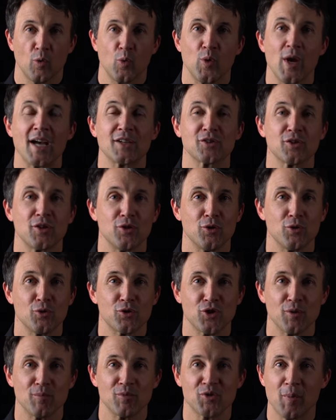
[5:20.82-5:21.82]
We actually do
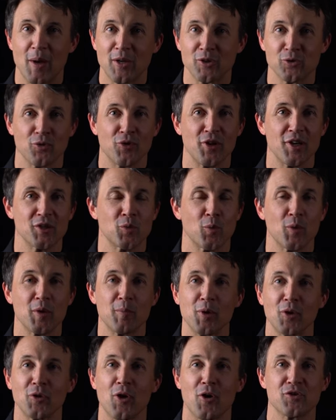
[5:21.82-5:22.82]
some special things when we
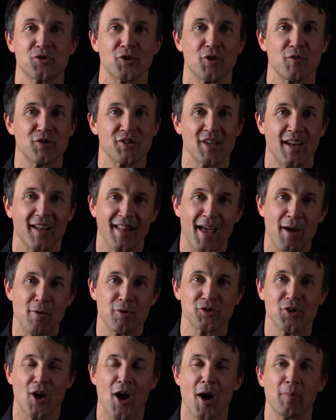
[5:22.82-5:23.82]
build our servers that allow
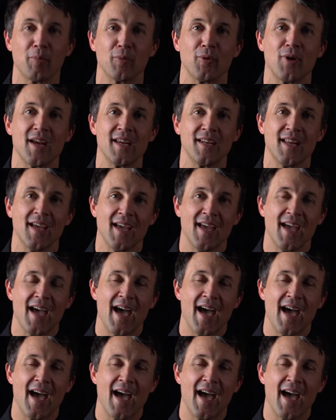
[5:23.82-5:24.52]
us to operate